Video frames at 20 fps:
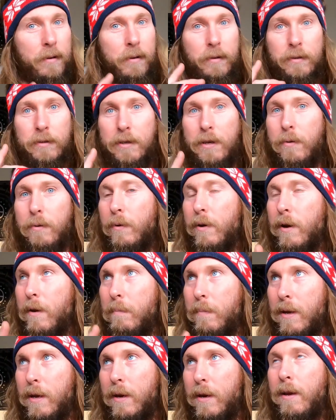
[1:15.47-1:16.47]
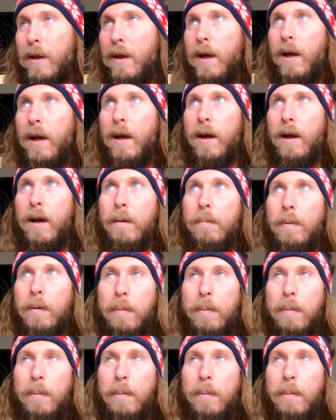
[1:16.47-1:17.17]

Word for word: You'll see what I mean, uh,